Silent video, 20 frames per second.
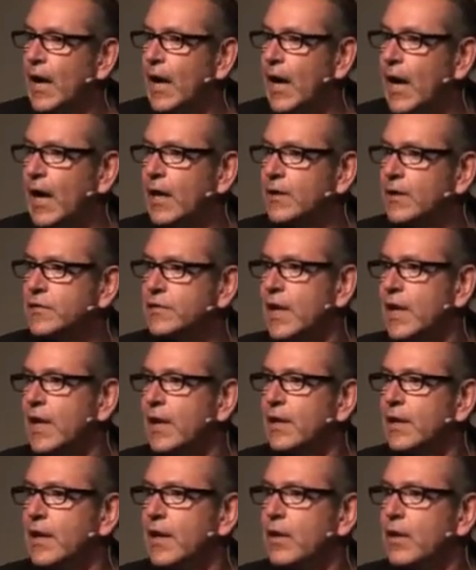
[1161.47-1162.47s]
And
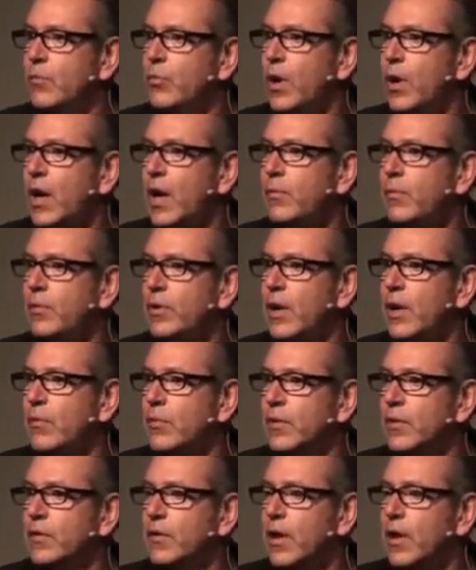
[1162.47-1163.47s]
secondly, why would I
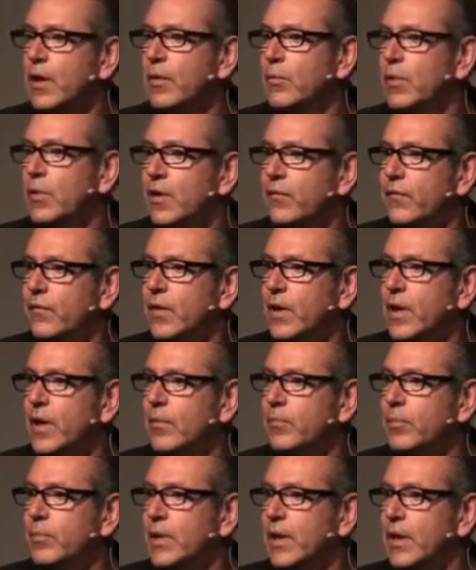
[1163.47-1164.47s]
want to go and work for a
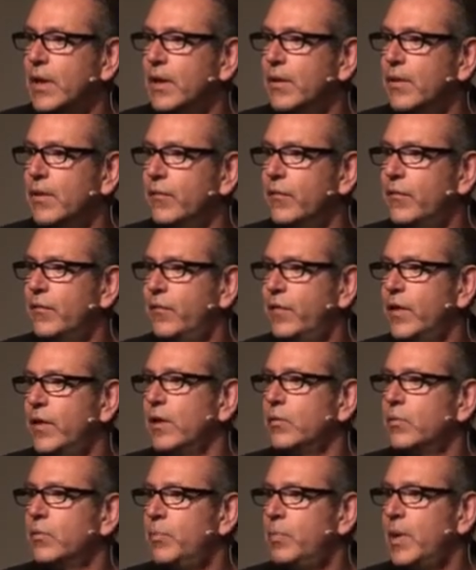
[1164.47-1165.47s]
company
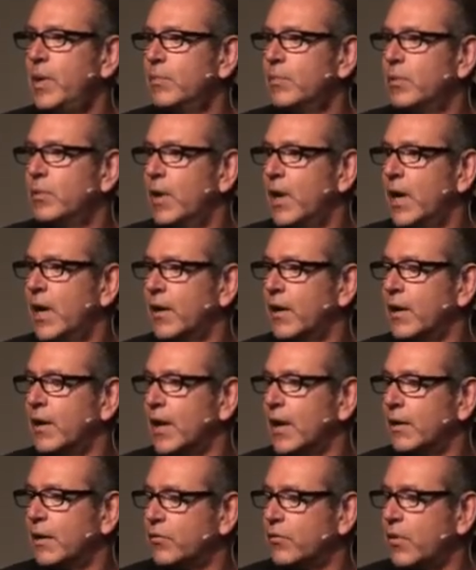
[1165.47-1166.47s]
filled with people wearing
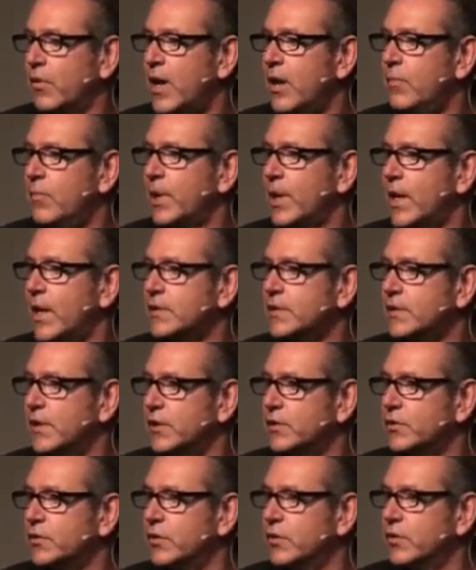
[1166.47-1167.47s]
grey
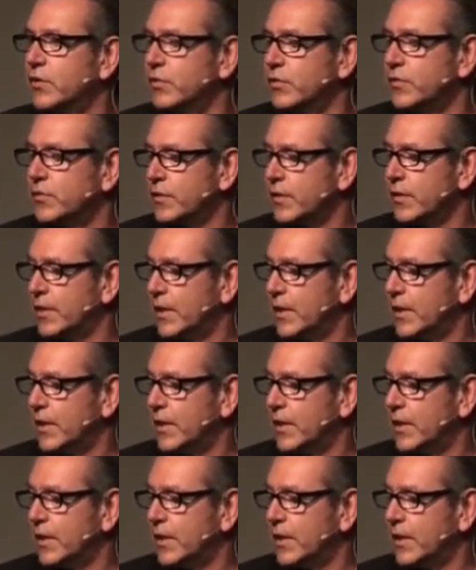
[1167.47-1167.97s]
plastic shoes?